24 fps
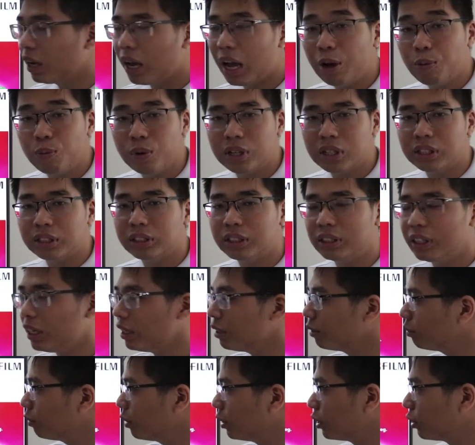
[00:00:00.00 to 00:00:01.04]
And we can
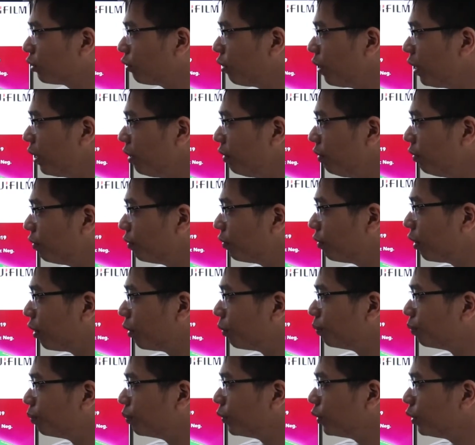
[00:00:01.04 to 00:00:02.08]
see on the screen
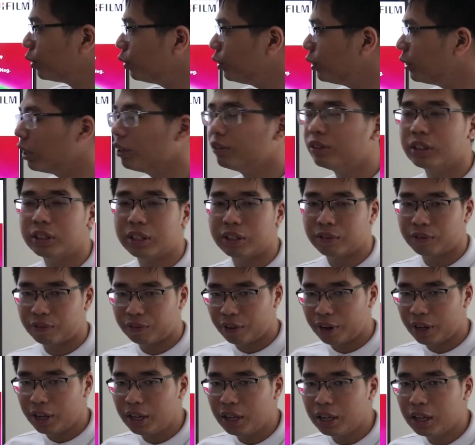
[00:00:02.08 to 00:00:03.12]
from
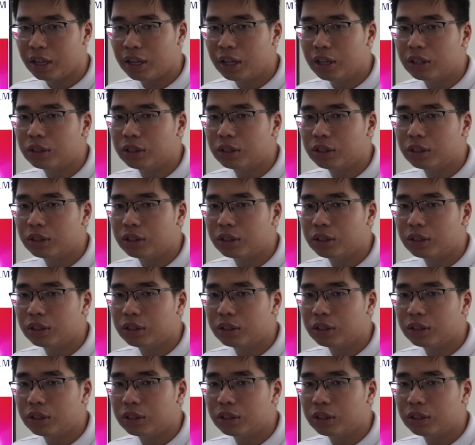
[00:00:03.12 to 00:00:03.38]
2003